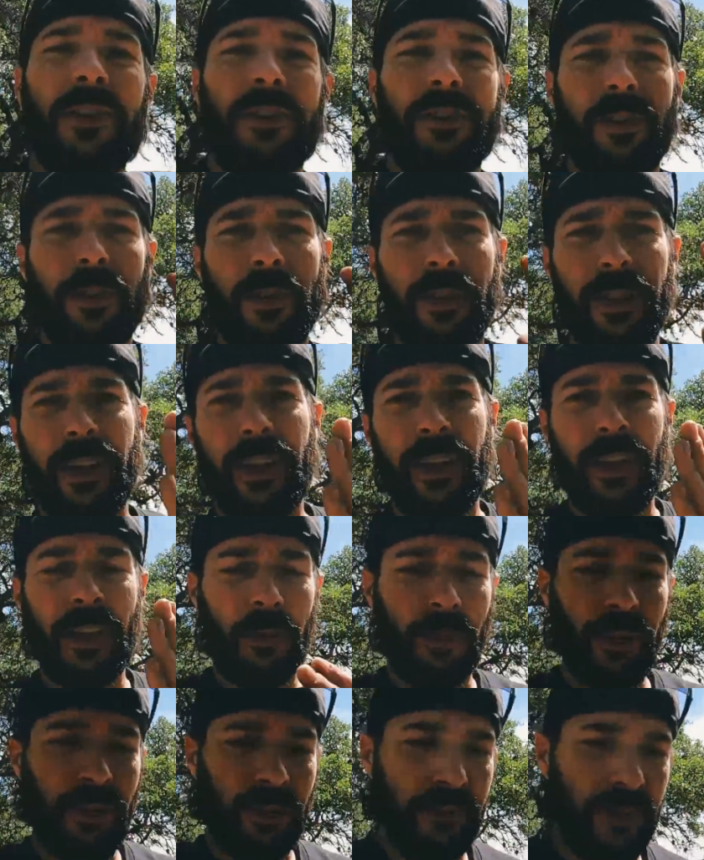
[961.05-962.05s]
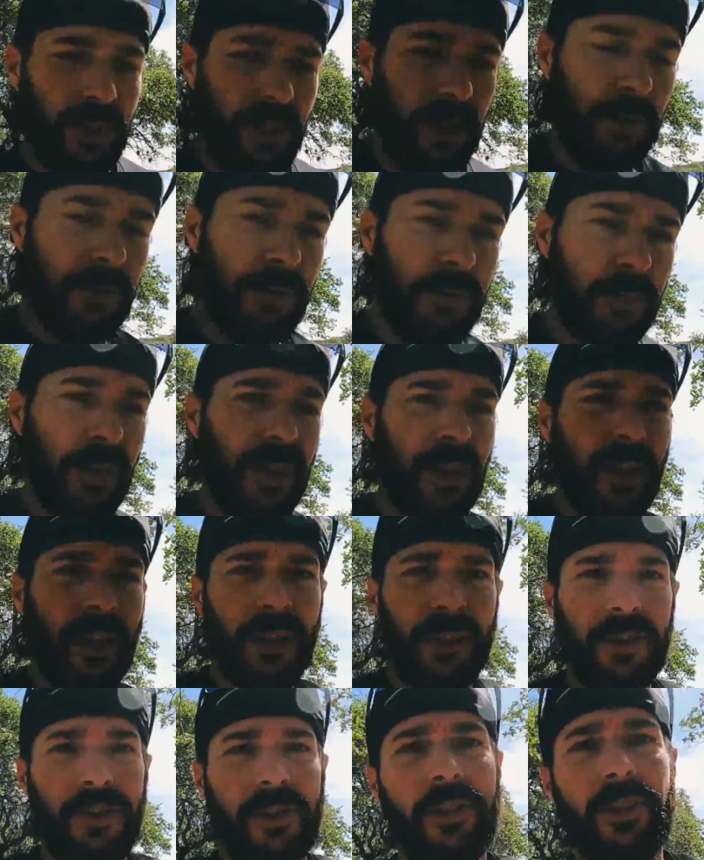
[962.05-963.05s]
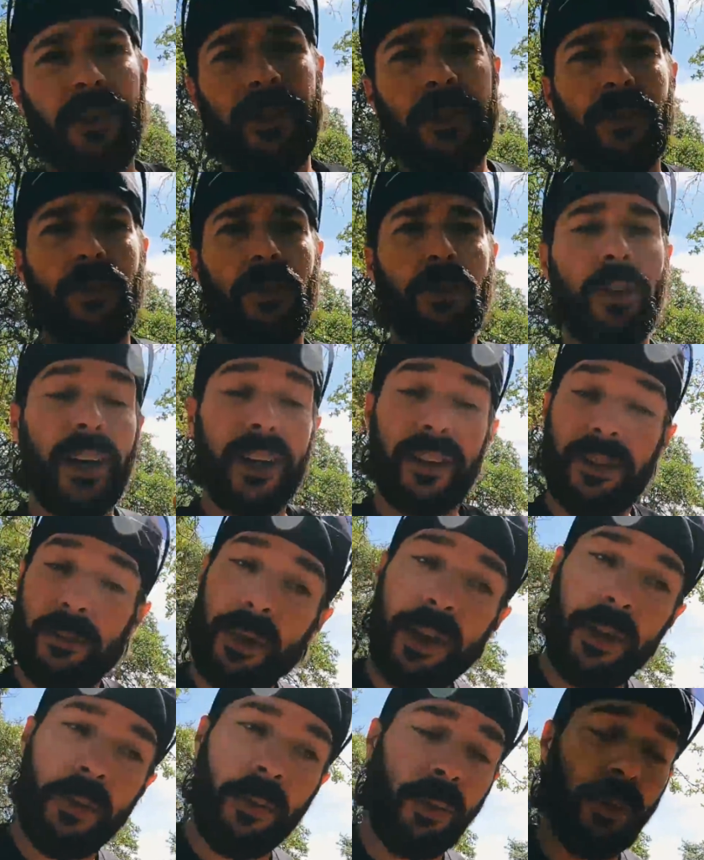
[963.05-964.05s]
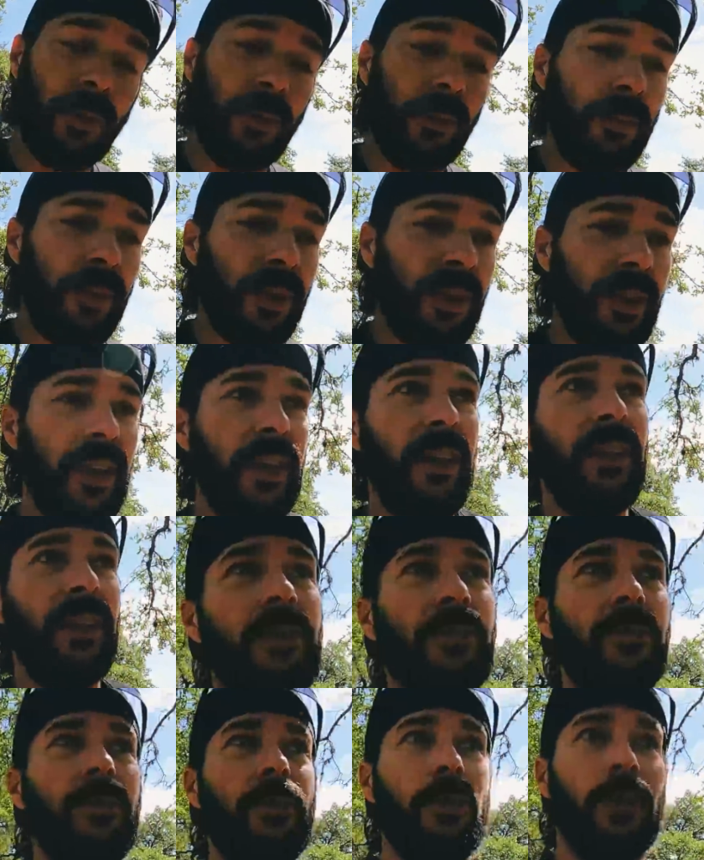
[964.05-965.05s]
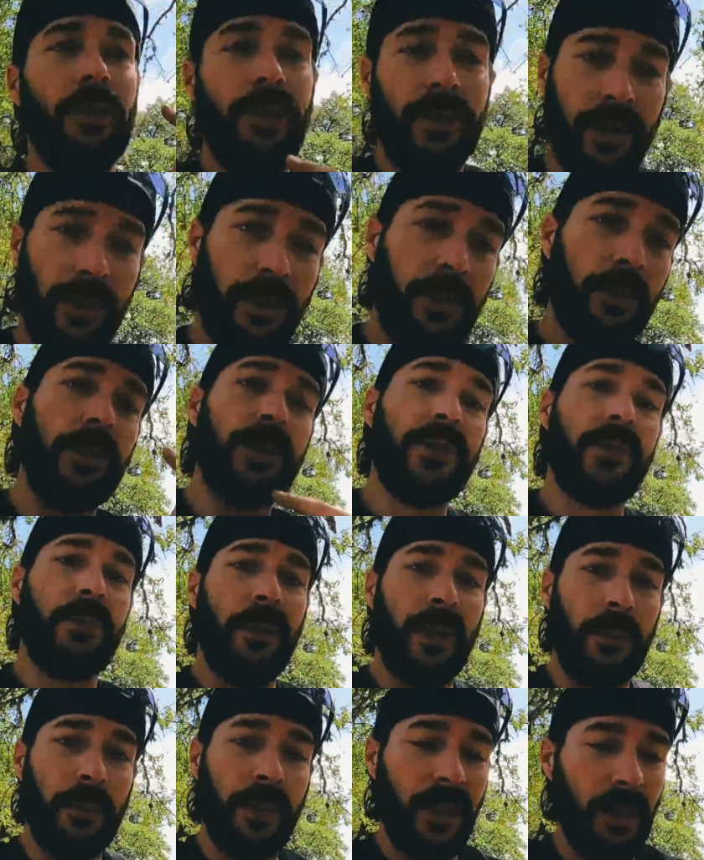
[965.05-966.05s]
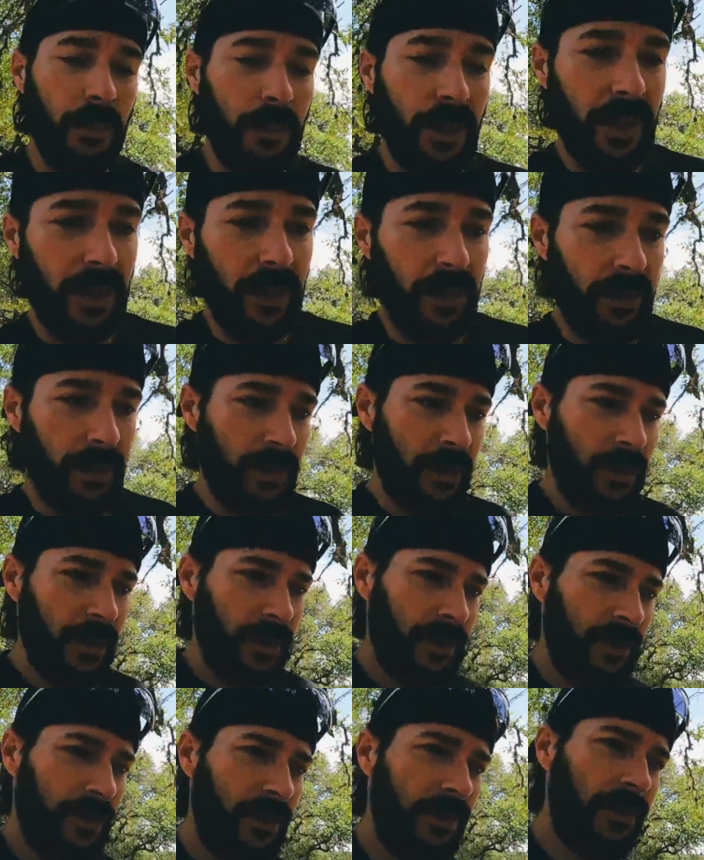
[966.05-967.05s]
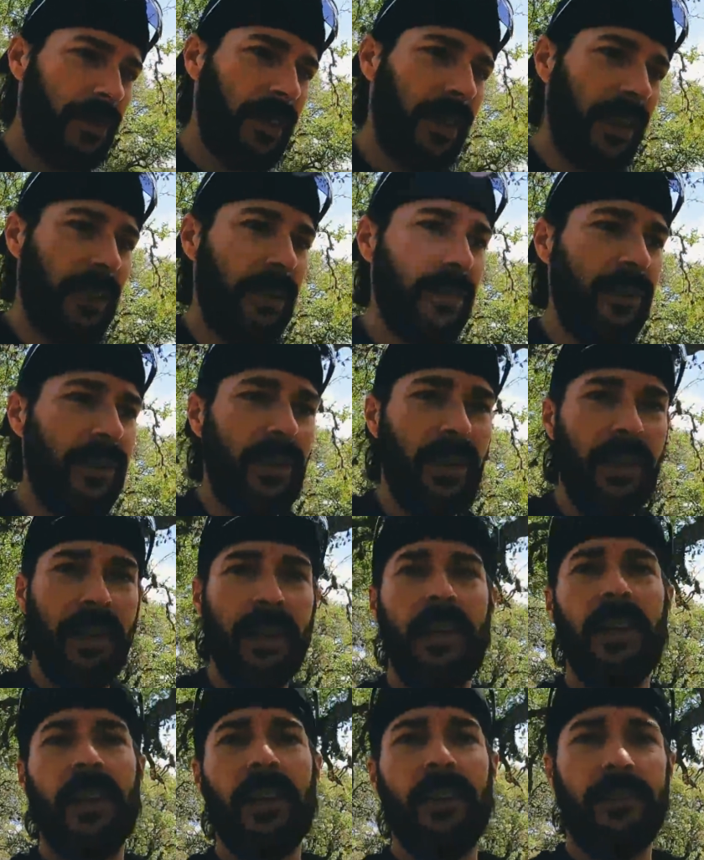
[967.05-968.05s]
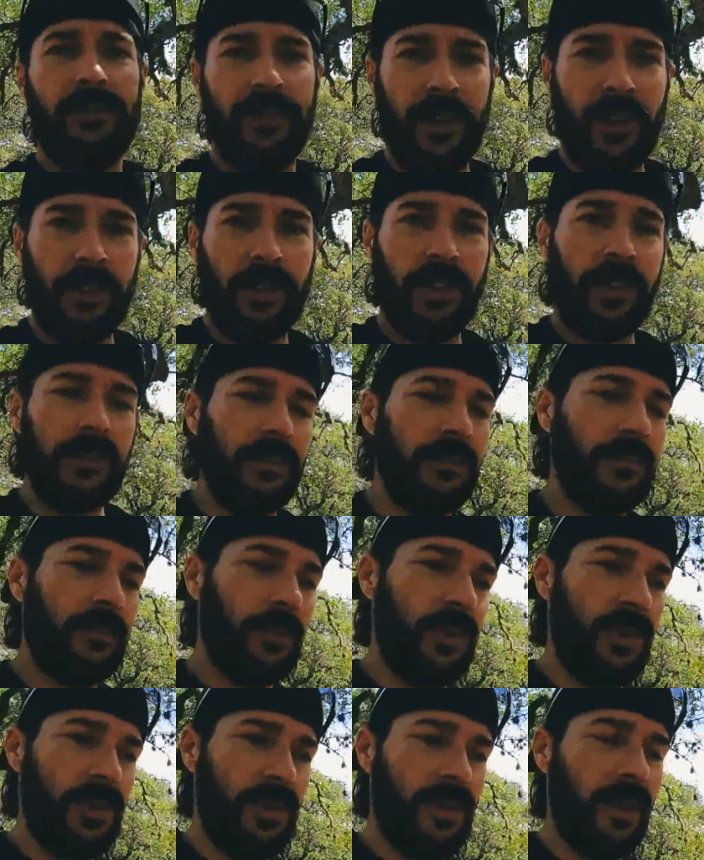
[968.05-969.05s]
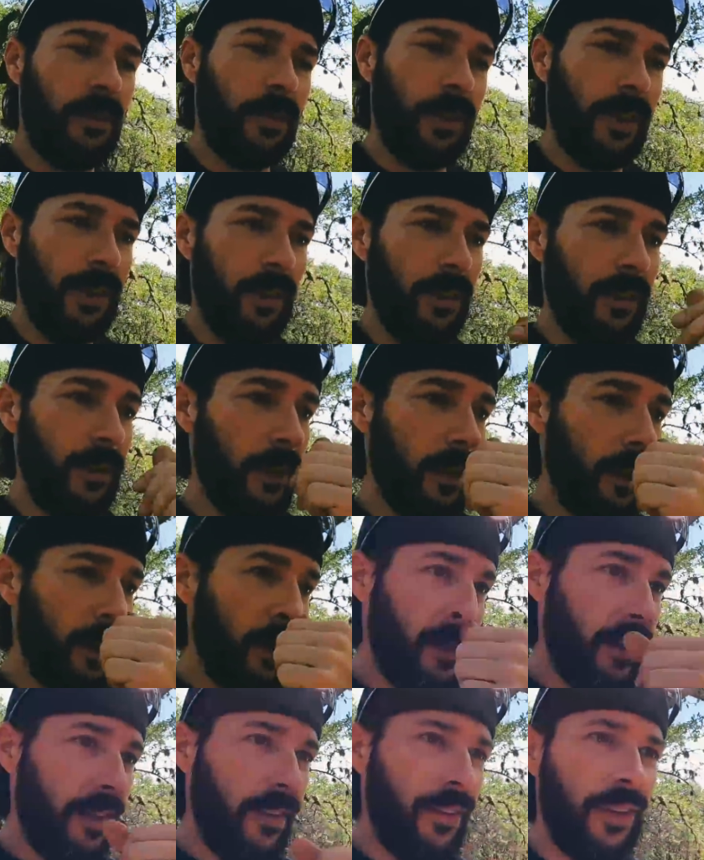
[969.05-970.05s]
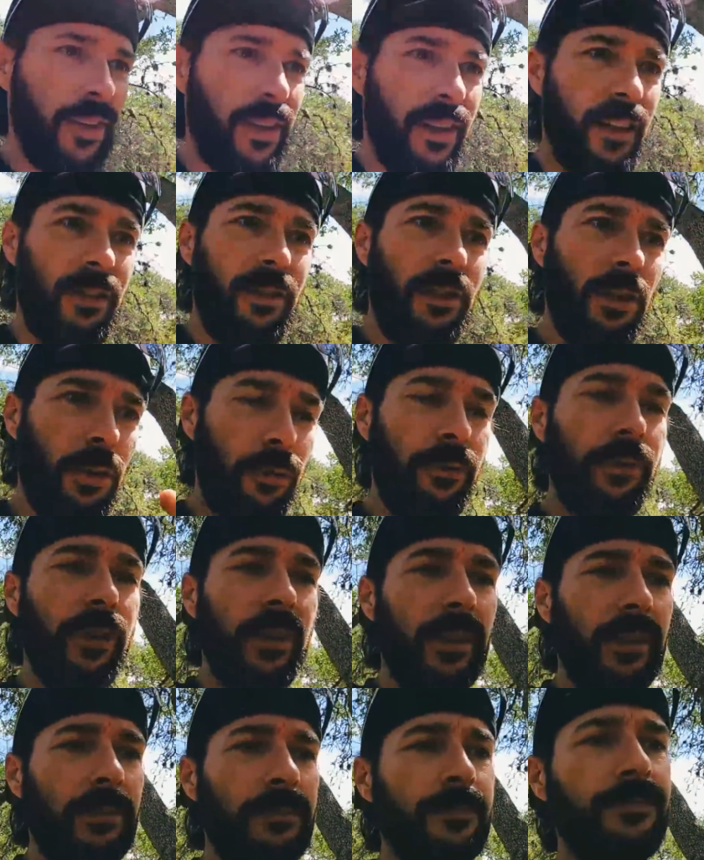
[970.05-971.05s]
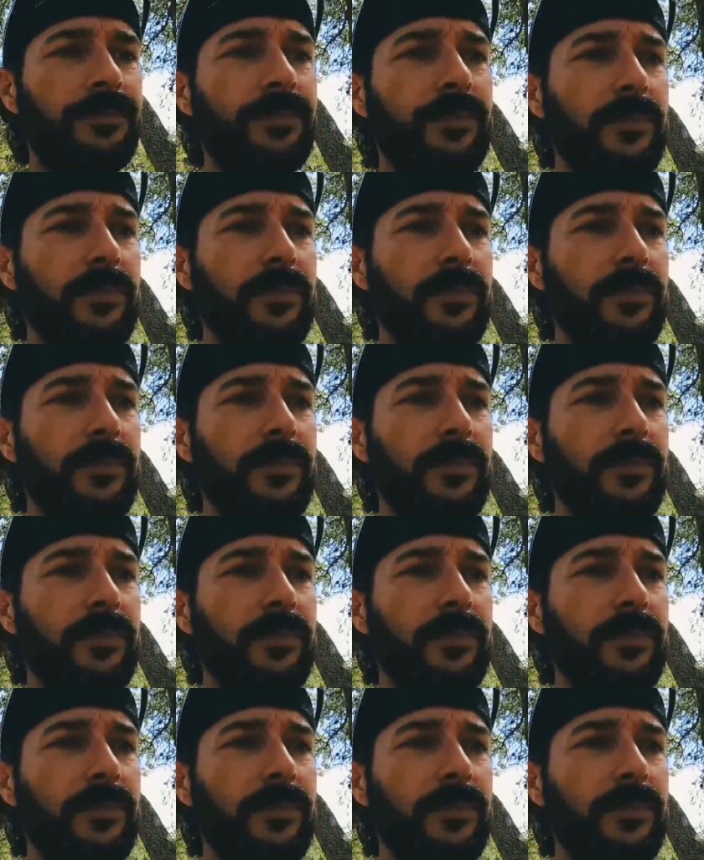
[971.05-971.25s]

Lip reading: Slowly getting rid of vehicles, because trying to make room for all the other ones that might be coming out here, like the Falcon, which is coming here, the Nova,